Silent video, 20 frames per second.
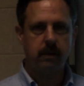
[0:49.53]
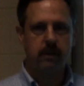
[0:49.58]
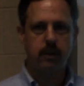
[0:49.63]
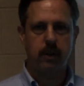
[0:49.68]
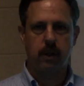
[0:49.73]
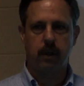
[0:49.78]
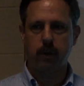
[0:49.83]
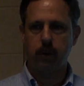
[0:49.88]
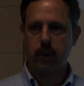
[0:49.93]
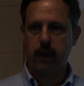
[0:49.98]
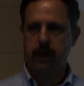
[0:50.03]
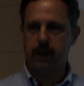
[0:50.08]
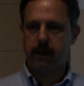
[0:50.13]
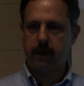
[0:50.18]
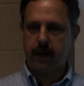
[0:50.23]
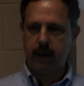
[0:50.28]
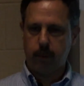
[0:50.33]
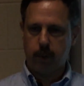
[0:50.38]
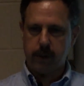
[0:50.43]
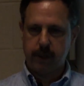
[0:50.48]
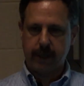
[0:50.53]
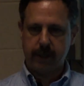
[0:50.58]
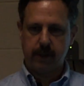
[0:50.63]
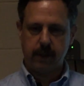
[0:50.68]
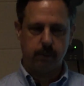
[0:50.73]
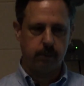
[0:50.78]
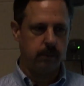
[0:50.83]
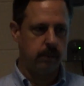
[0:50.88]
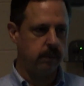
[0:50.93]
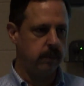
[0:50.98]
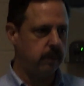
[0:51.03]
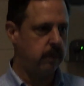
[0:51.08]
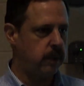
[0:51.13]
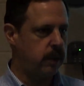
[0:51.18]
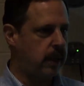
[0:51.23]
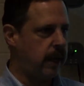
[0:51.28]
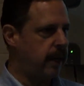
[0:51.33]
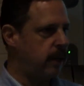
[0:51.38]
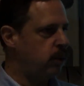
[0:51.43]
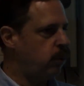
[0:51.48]
So I will let them
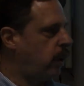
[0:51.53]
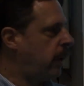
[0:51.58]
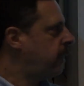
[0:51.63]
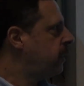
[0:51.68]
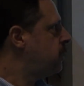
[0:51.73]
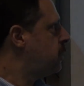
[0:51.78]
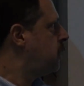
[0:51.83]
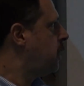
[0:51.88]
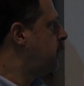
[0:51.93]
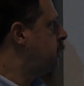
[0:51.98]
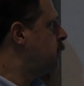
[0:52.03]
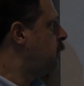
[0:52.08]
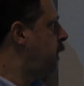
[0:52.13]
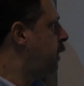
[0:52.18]
stage right, stage